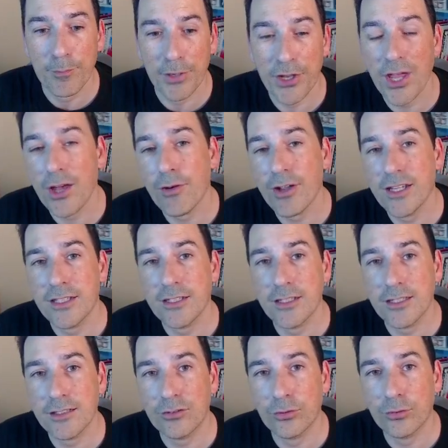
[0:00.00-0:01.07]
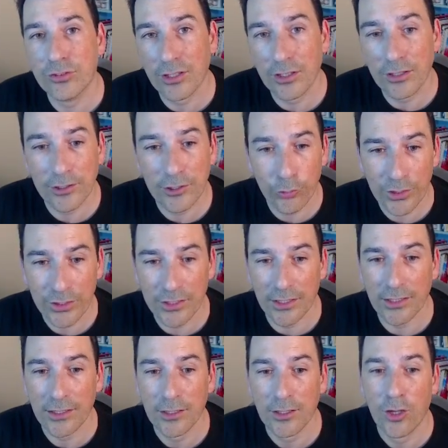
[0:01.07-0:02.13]
but now I need to tell
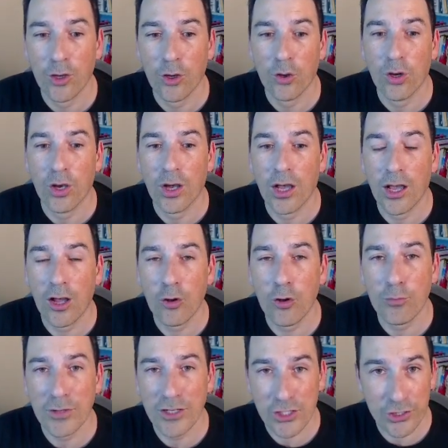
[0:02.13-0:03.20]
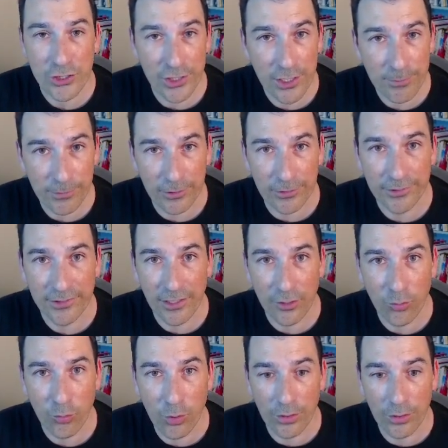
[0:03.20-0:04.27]
Krita how much levels I
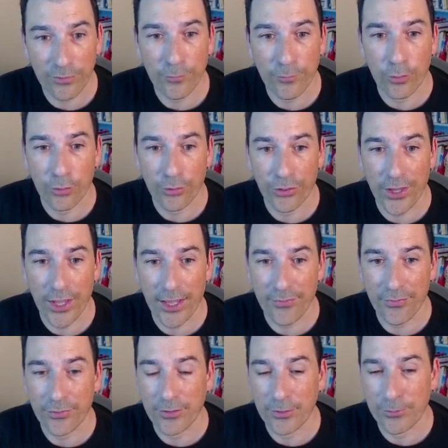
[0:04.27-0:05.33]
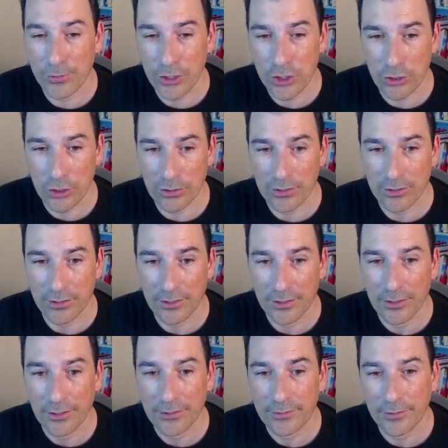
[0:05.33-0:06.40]
want for that division.
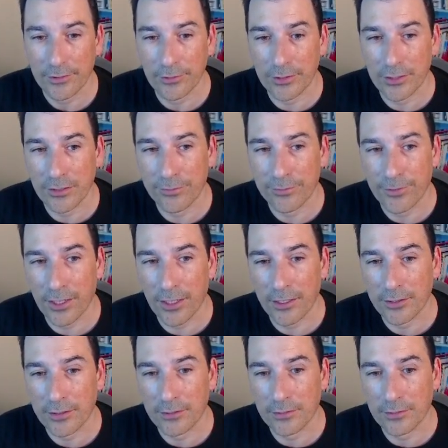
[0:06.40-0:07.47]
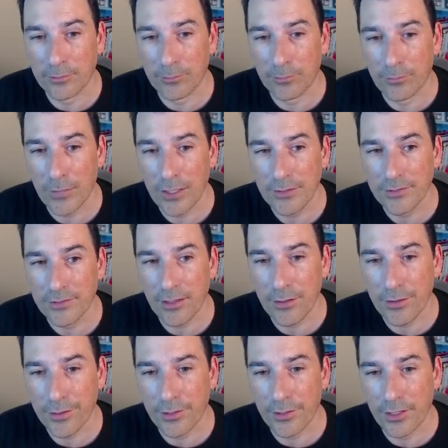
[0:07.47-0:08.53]
So if I make
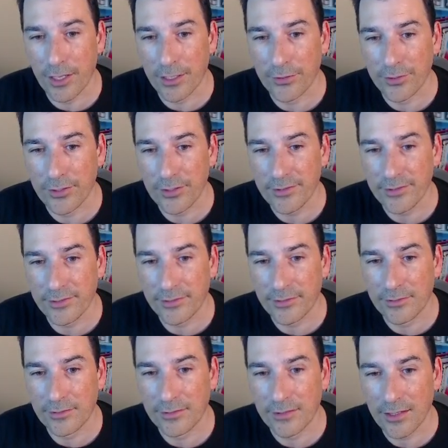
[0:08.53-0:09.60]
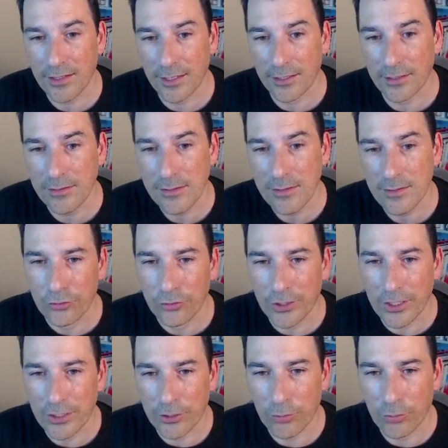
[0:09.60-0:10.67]
something like this 10, you
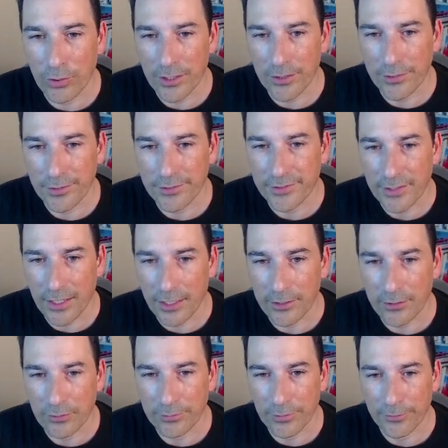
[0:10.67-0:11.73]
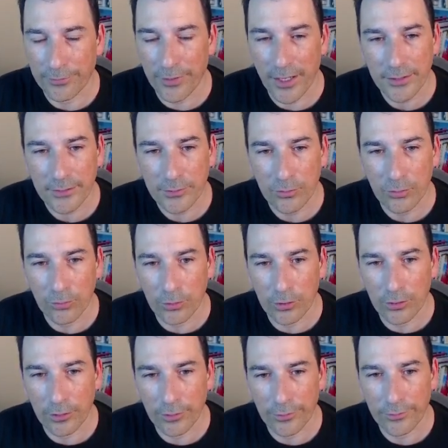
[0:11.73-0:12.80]
can create this kind of effect
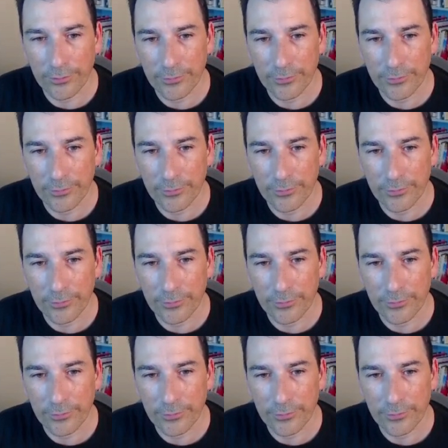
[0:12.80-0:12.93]
where